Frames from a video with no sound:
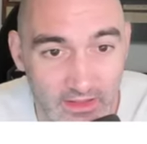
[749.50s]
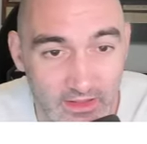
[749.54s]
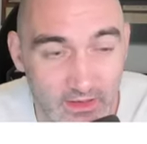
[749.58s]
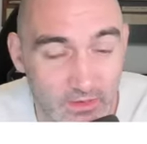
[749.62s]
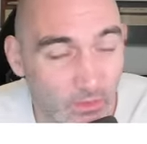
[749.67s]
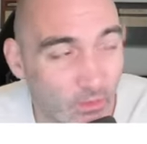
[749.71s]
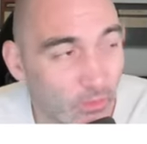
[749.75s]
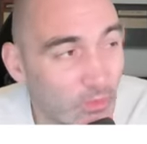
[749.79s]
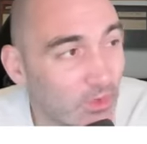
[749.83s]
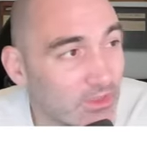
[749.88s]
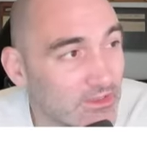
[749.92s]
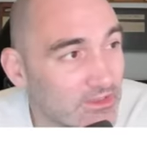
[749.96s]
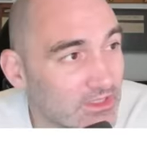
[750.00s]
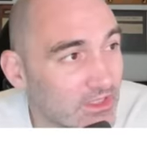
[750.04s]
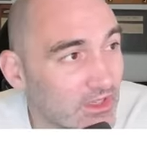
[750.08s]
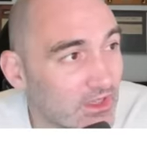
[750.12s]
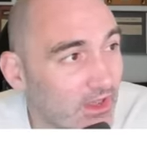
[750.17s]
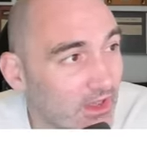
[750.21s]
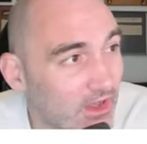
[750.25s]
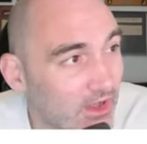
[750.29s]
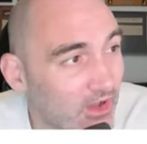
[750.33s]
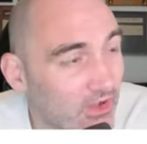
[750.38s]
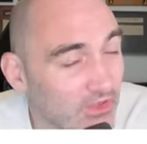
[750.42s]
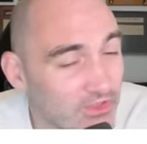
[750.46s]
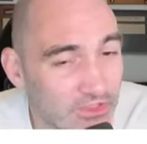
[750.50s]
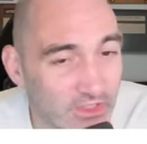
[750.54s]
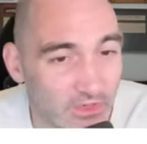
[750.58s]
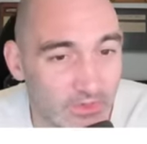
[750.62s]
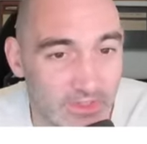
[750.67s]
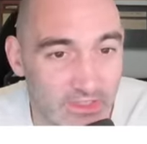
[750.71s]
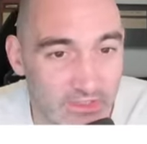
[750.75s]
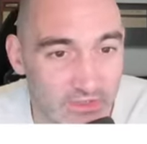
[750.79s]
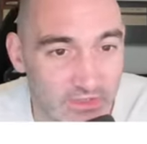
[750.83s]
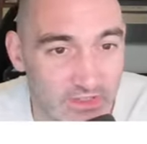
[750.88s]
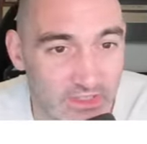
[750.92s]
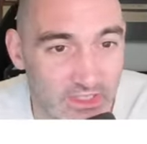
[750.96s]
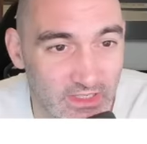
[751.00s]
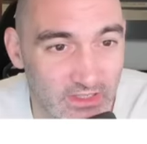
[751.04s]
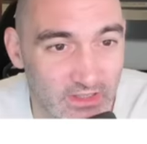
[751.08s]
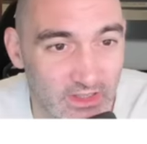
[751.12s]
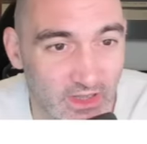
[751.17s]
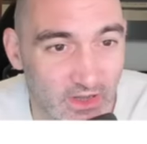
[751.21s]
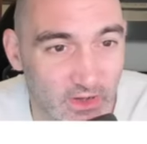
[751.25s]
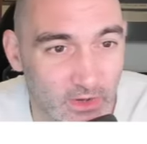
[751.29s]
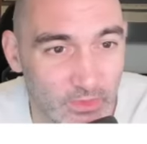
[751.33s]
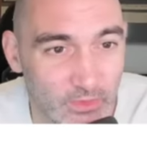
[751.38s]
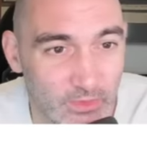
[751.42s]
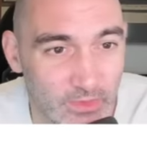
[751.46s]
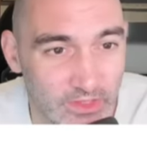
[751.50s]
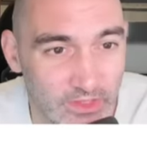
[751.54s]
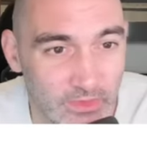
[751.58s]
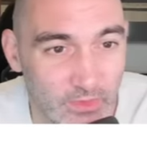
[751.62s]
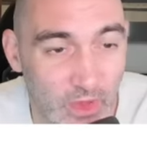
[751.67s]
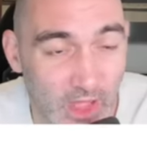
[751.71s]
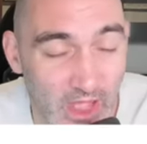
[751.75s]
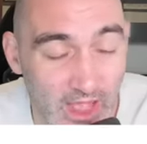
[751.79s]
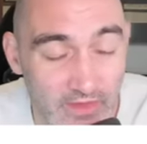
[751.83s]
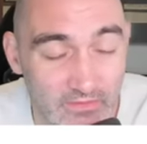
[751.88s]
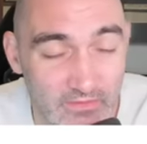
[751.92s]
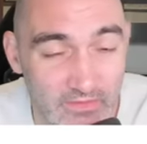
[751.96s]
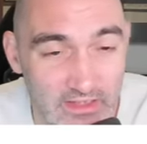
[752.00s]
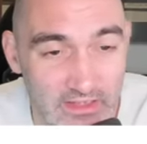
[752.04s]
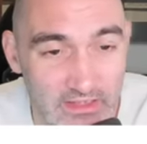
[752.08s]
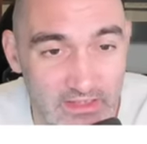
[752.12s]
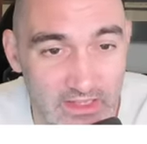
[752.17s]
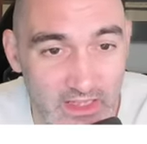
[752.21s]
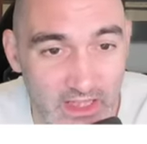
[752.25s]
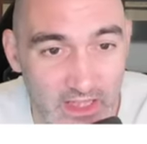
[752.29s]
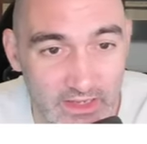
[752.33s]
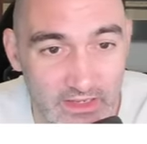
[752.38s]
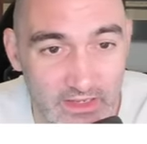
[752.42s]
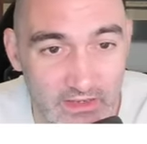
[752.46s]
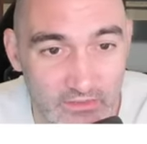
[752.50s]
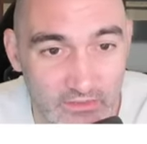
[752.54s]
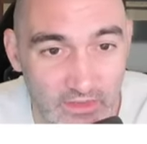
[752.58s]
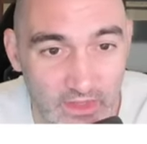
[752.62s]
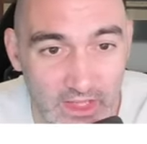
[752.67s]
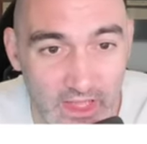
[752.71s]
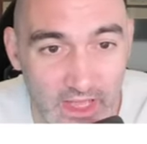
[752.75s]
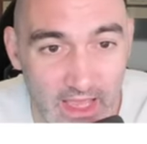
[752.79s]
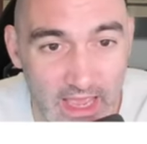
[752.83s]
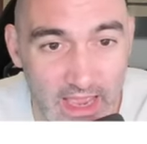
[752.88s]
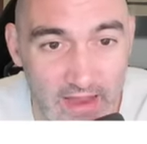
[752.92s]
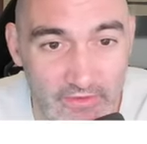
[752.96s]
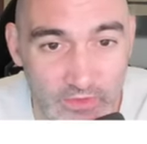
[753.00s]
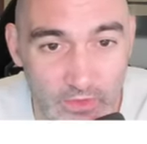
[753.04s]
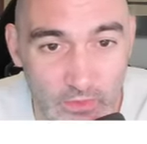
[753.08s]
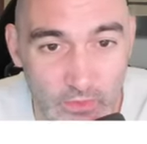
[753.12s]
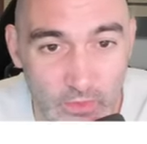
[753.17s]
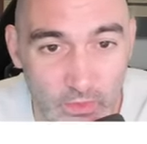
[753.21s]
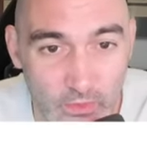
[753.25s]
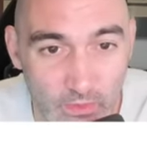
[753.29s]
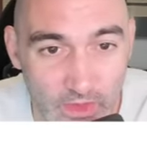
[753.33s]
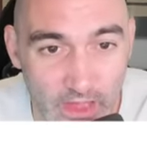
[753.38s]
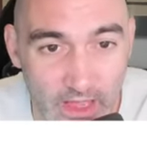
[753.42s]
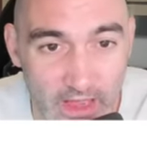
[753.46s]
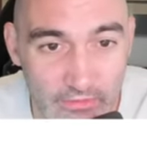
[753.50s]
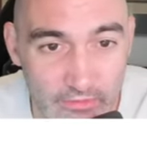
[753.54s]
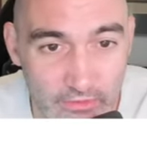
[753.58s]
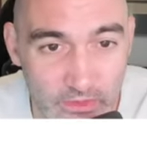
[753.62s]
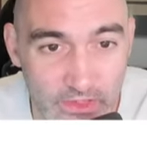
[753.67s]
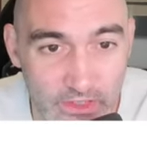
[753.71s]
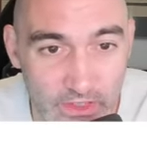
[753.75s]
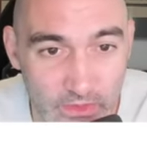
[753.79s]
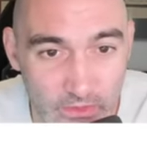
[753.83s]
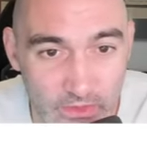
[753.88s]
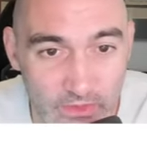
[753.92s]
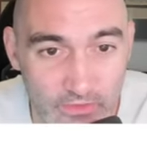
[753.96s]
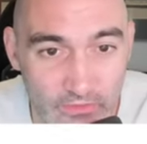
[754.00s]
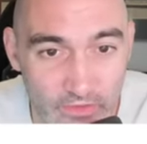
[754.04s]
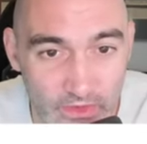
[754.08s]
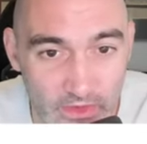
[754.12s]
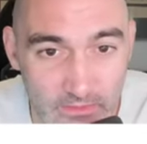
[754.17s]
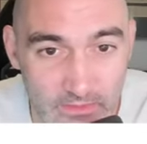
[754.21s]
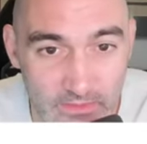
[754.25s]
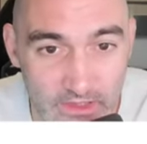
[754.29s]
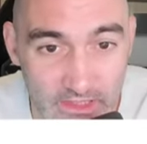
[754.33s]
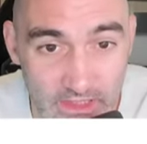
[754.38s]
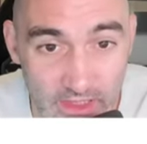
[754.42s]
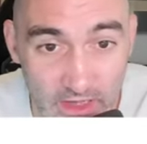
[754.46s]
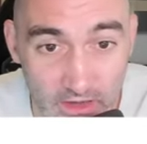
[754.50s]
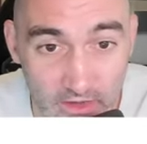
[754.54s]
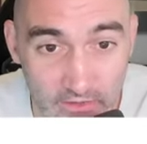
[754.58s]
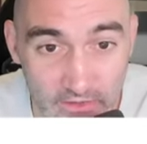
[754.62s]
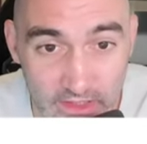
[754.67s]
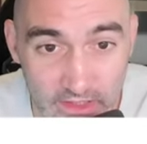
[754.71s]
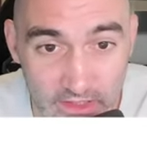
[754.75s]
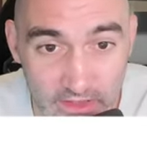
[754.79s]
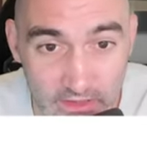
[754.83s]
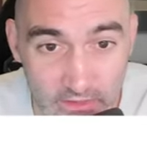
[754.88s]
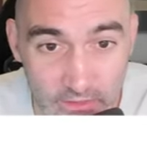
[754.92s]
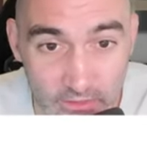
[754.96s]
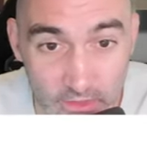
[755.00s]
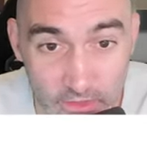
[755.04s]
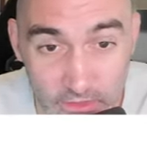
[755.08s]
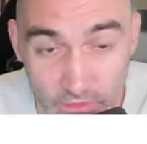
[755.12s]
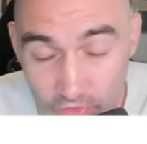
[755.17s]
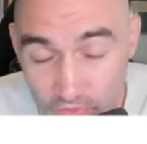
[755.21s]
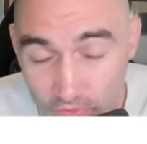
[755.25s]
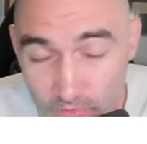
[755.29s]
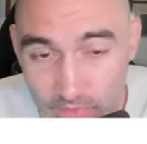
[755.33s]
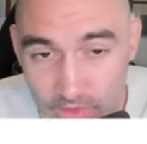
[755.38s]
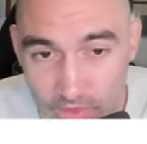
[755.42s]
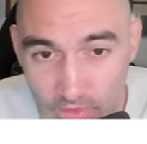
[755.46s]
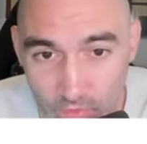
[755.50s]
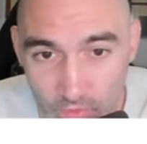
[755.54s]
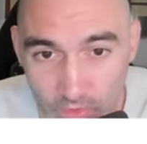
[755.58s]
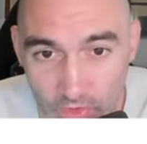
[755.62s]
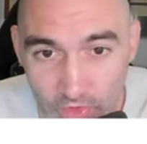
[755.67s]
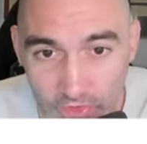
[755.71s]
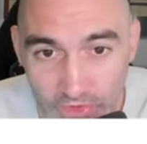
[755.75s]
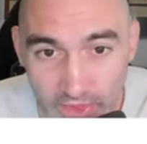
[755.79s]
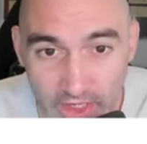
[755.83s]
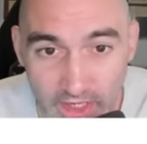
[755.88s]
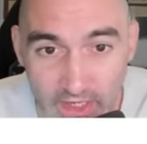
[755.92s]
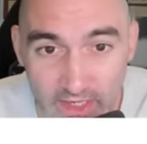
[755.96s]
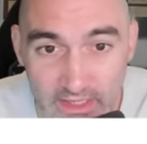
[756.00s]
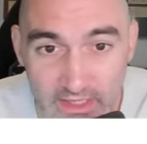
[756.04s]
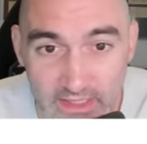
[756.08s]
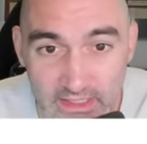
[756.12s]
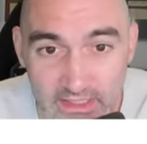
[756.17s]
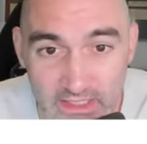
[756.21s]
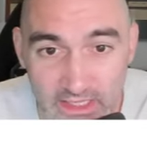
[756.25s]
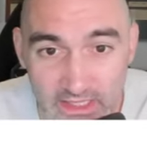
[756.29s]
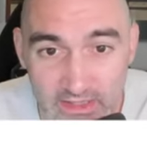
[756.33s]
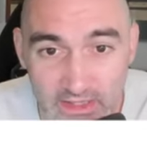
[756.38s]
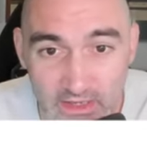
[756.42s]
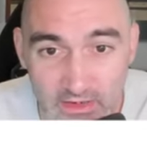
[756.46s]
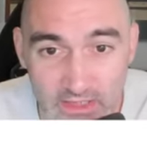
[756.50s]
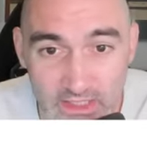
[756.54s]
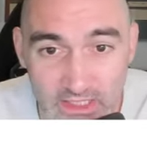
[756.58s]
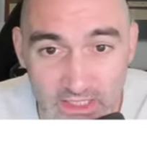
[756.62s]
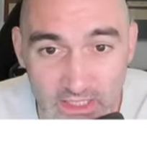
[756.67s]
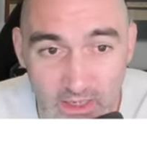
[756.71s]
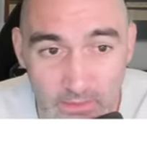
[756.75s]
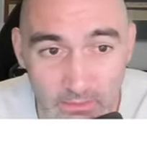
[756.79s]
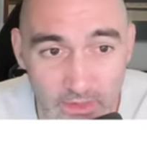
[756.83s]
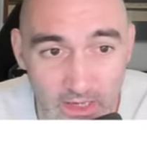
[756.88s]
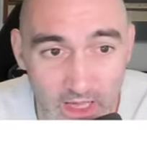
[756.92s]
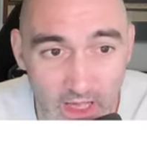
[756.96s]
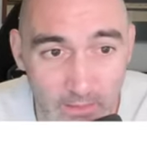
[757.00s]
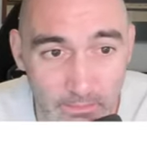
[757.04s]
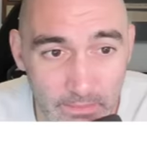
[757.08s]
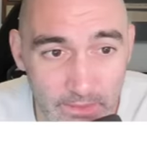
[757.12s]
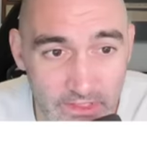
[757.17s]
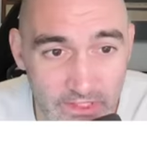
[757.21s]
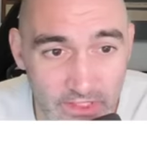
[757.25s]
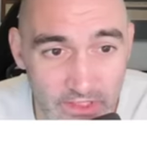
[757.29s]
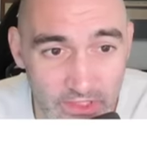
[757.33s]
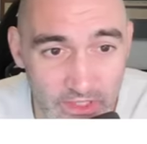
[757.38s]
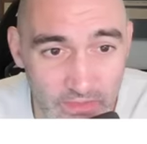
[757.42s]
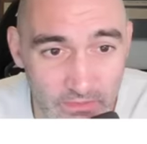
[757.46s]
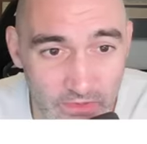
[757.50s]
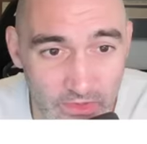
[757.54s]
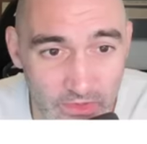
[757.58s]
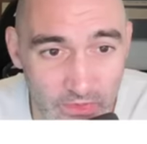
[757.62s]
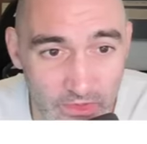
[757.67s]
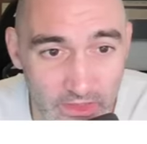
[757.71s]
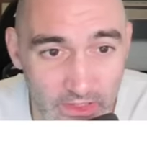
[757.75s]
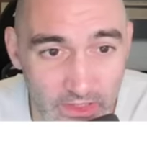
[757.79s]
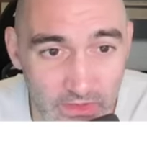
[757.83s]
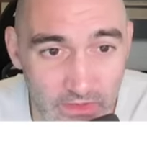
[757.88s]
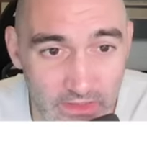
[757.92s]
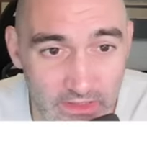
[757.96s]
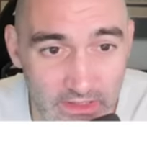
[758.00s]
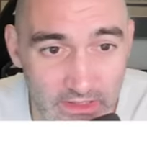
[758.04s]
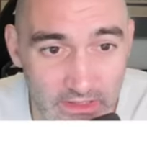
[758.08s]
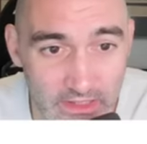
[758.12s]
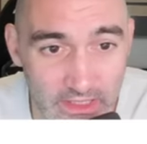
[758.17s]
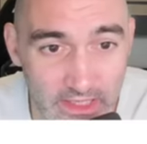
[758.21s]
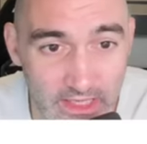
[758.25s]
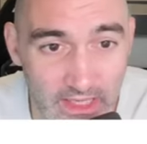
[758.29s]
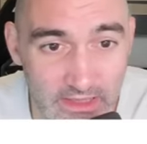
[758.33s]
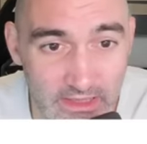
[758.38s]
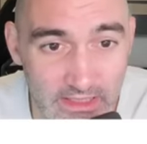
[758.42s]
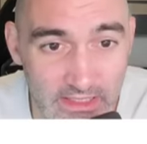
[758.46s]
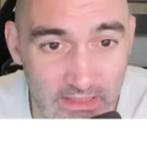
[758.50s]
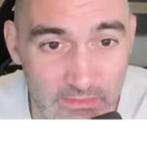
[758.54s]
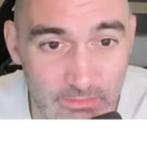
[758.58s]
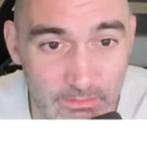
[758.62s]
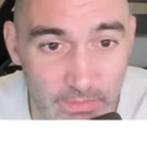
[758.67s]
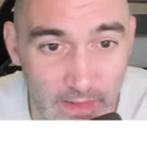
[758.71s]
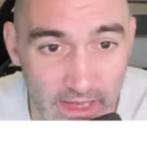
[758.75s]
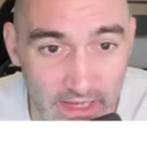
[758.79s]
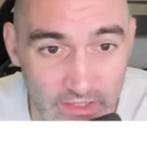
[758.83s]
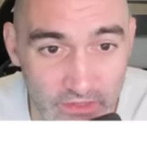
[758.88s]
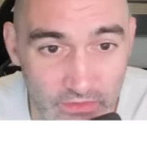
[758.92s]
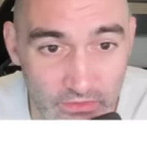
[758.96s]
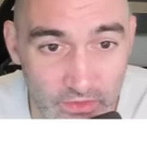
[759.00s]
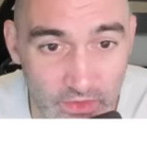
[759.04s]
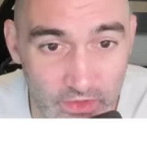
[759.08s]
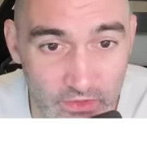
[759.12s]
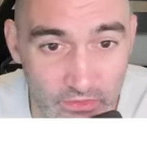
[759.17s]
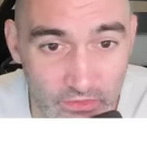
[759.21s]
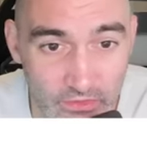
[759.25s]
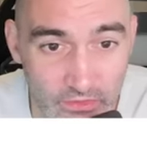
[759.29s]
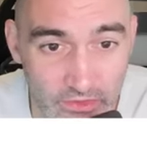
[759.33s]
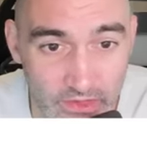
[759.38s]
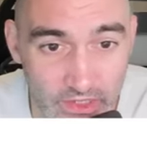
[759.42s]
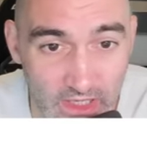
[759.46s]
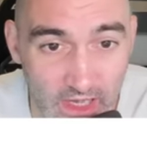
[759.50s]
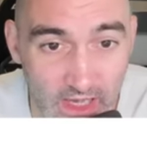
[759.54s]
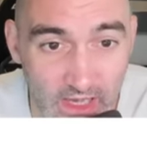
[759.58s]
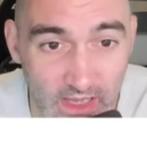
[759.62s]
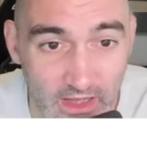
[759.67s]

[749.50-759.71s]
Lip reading: what's also interesting, though, when you have this kind of every unit for themselves in the recruitment world, he said there's some competition between units to get these best recruits.